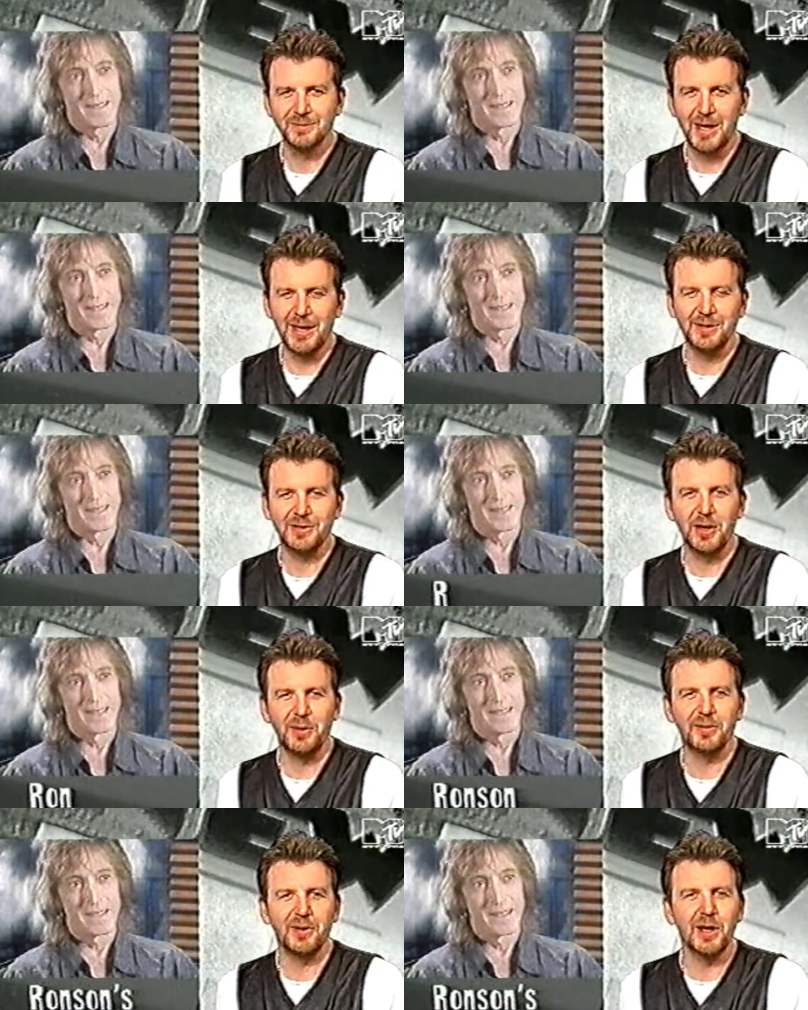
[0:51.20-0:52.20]
Speaker 1: And to
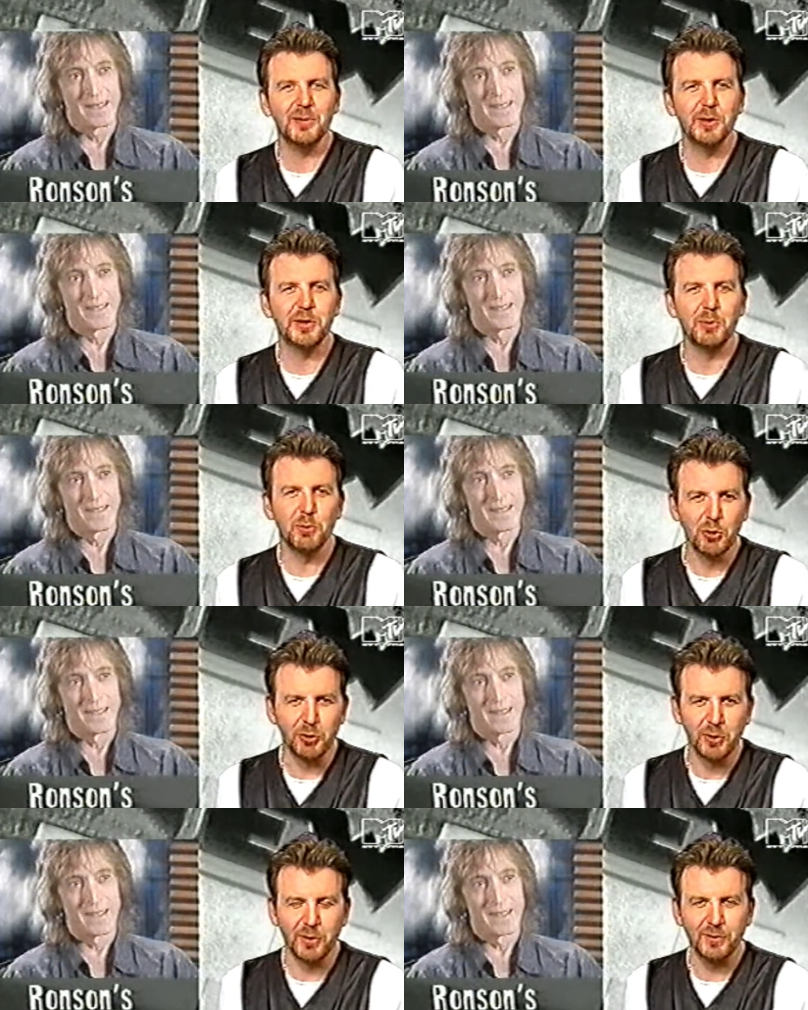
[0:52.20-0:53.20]
coincide with the
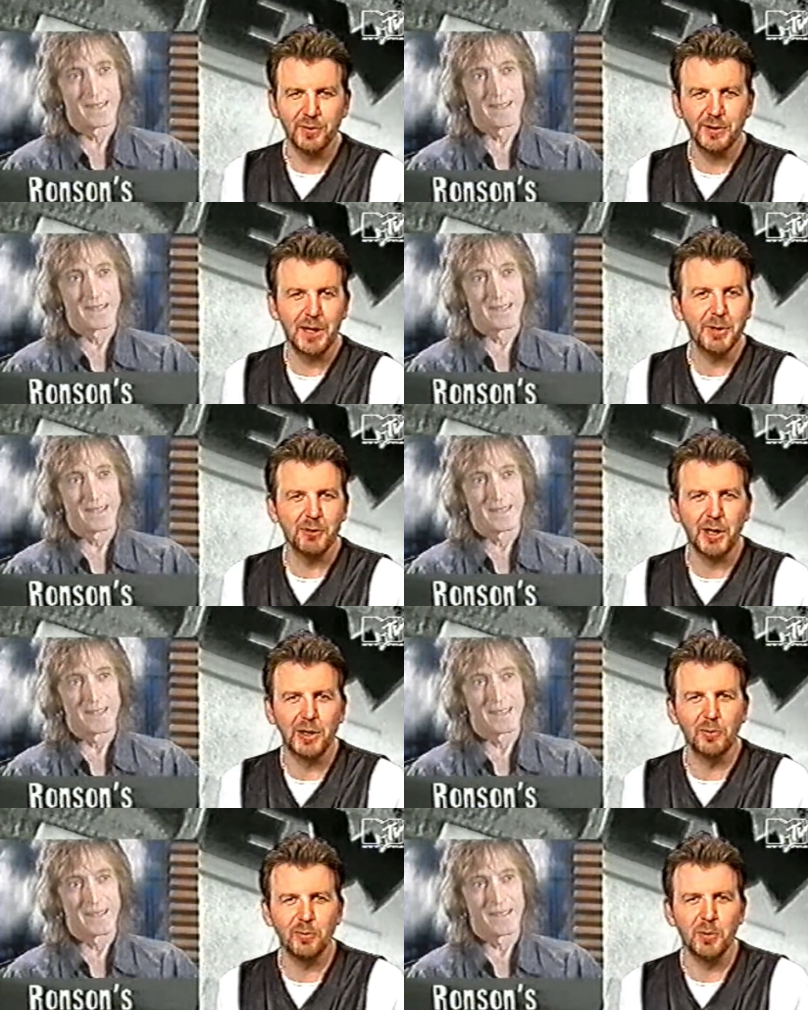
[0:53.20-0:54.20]
memorial concert, Epic
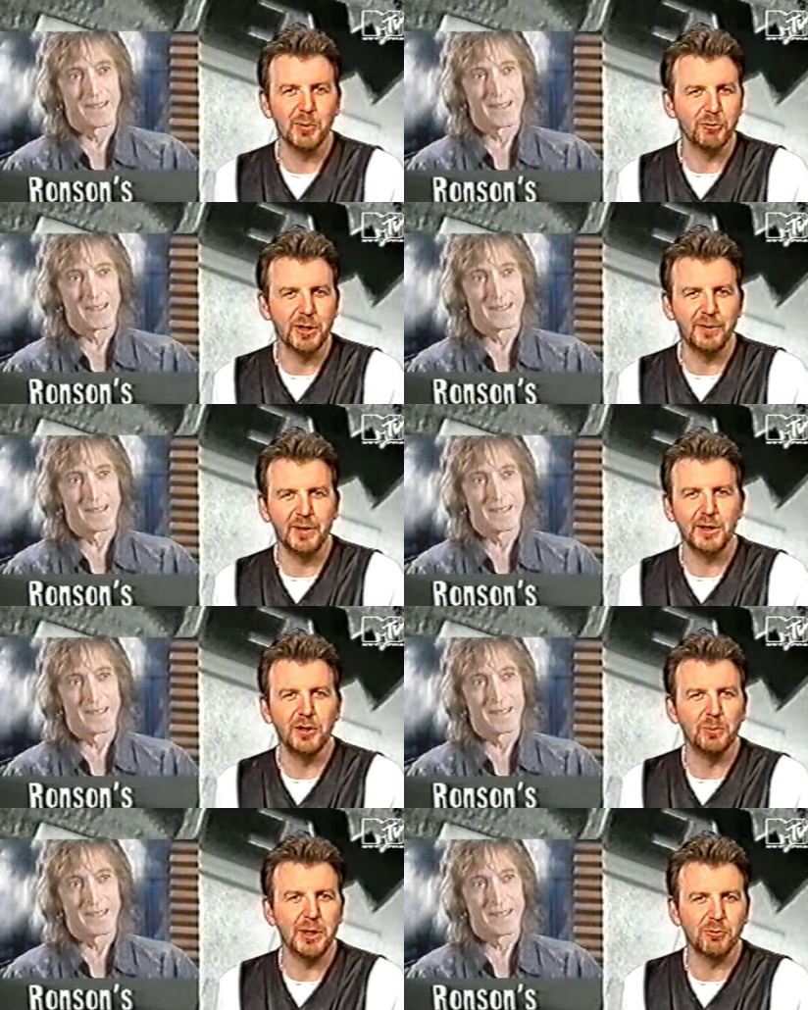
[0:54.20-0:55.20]
Records will be releasing a
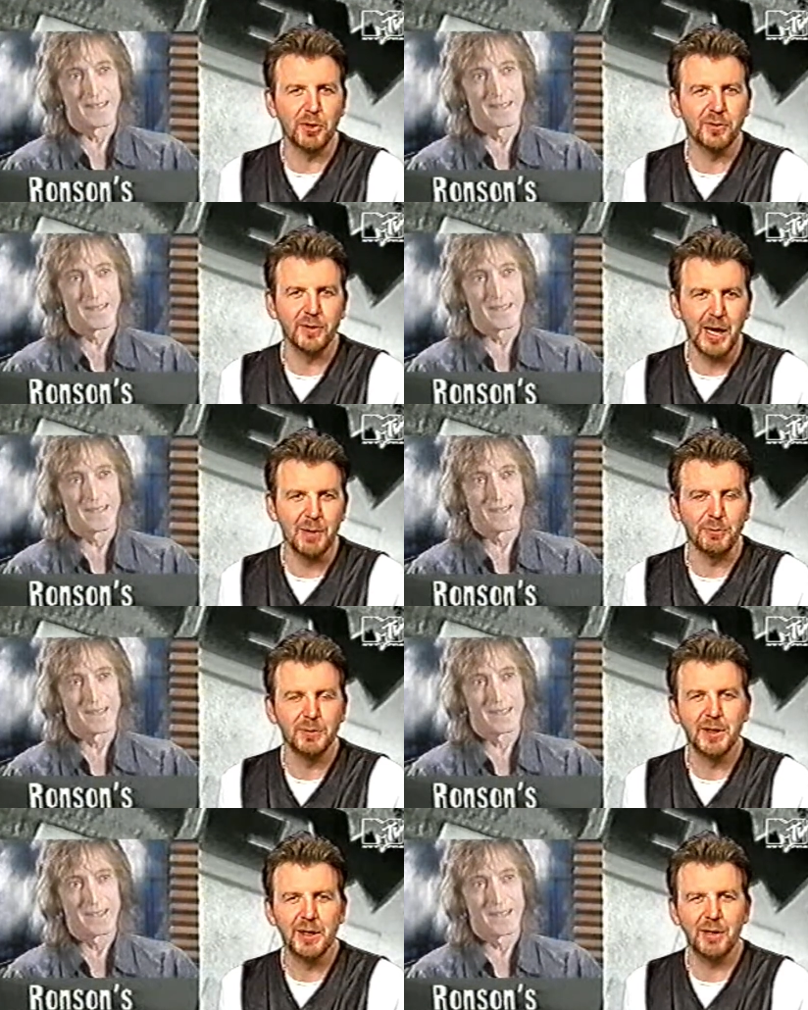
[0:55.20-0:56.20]
new Mick Ronson album,
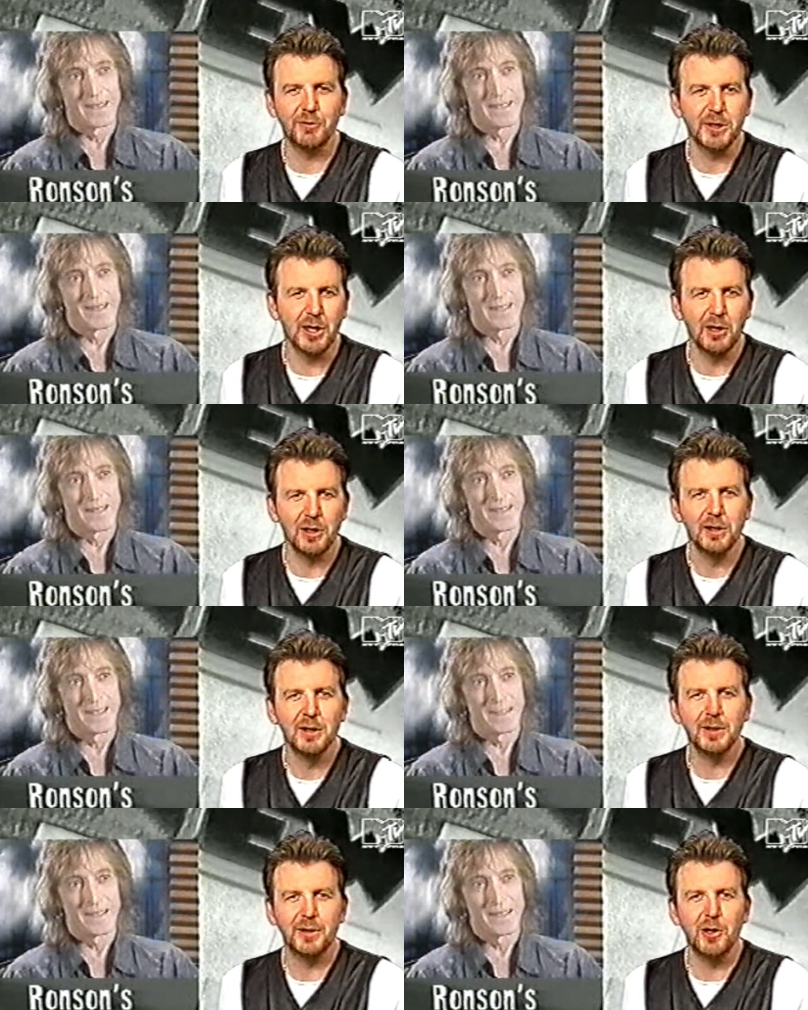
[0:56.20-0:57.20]
Heaven and Hull.
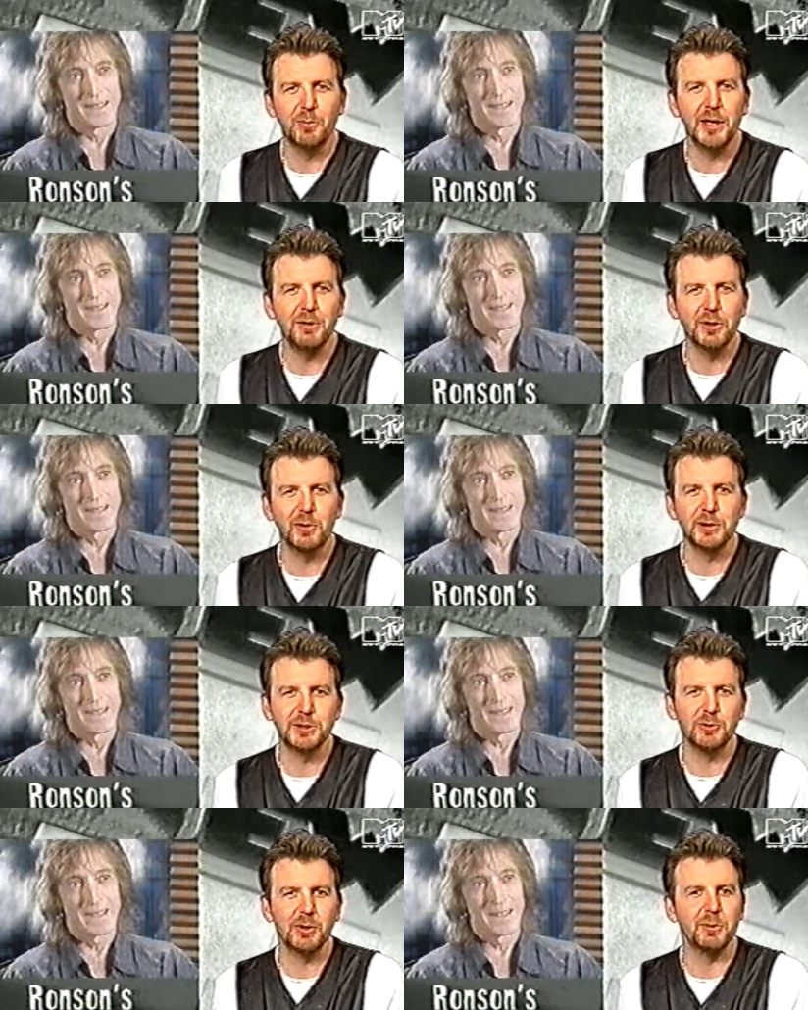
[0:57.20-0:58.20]
The LP, recorded
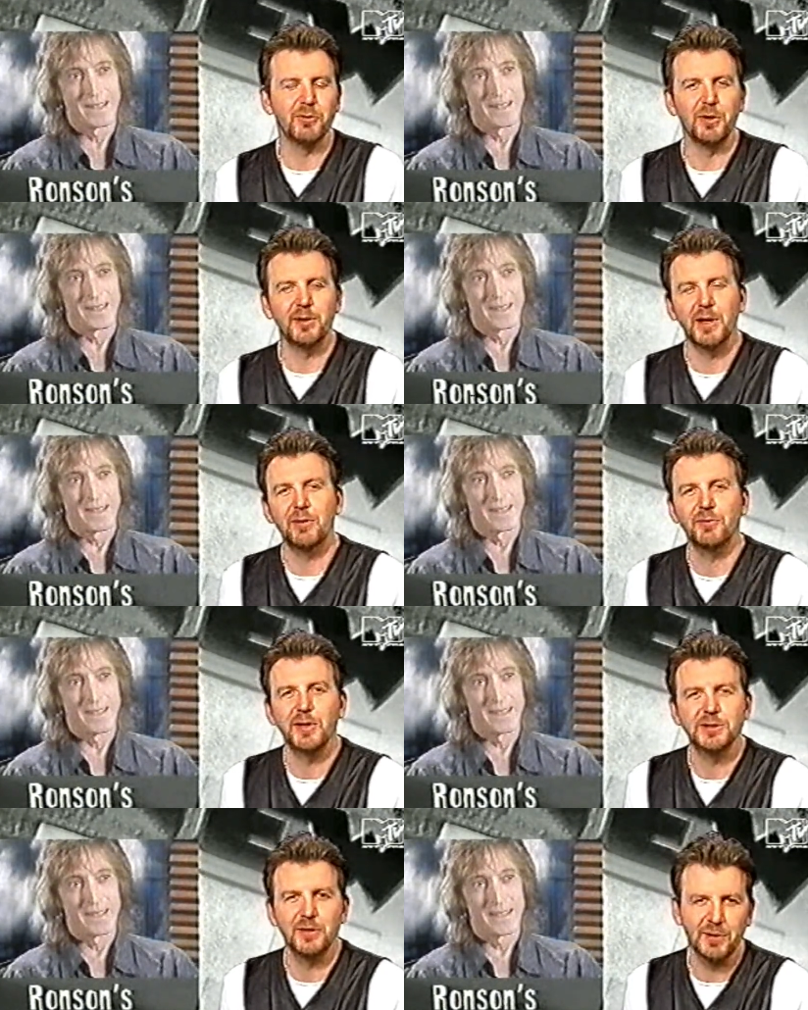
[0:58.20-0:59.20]
shortly before his death,
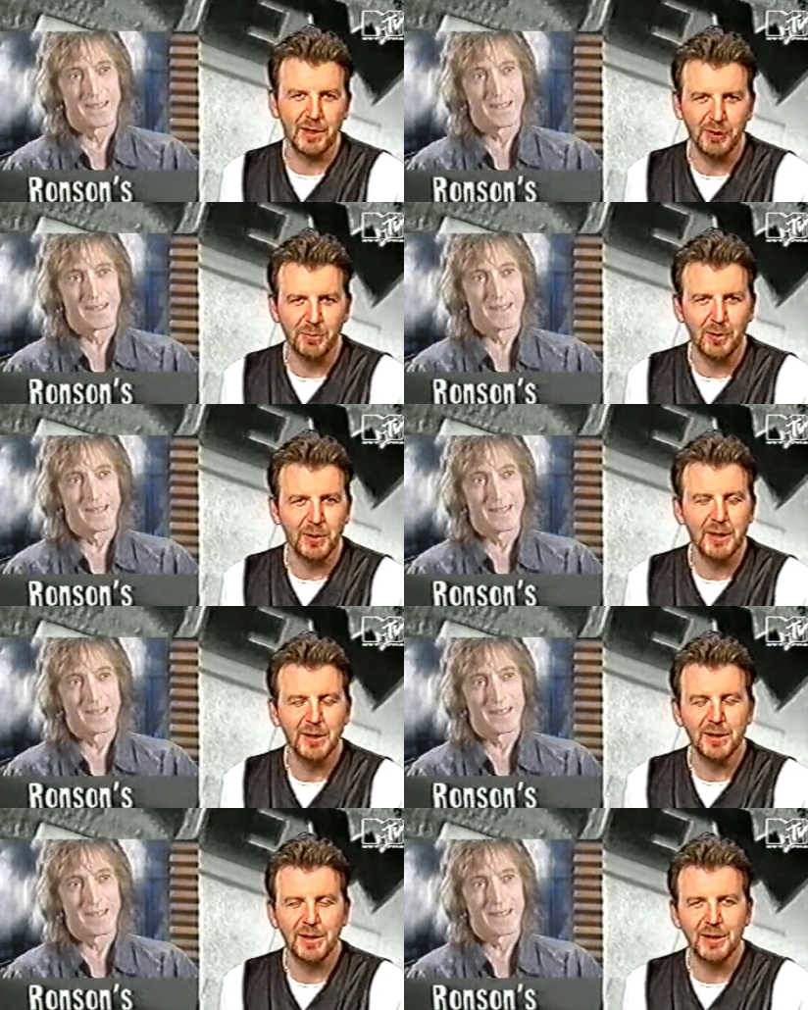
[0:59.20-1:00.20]
features David Bowie,
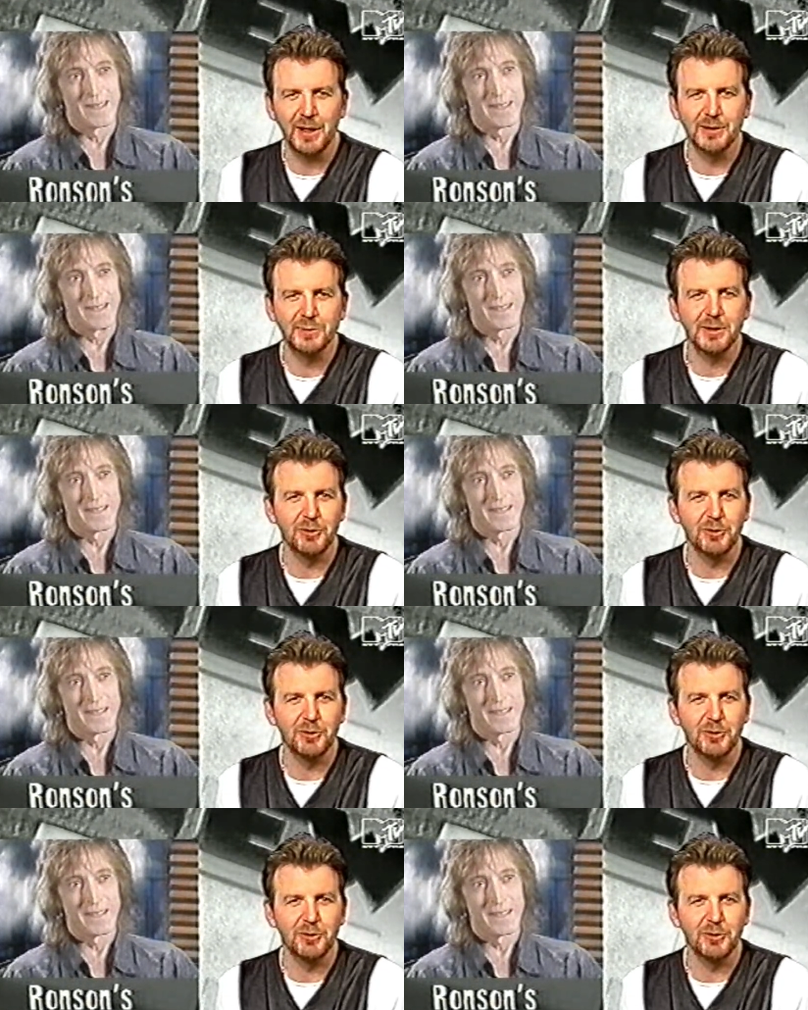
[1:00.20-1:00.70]
Ian Hunter,